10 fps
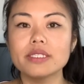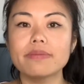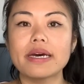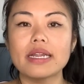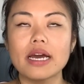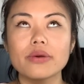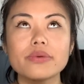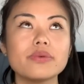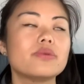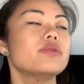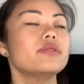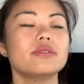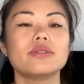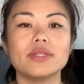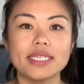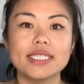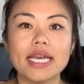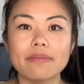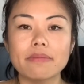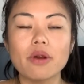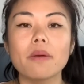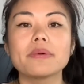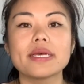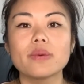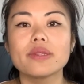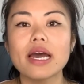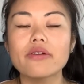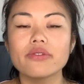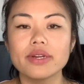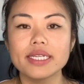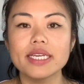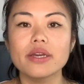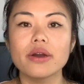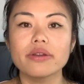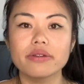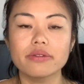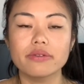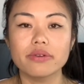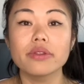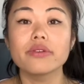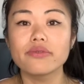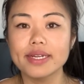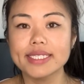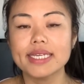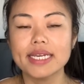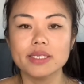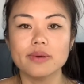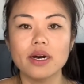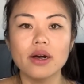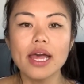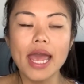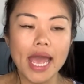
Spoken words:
but I couldn't do this segment properly without really going through the risk as well.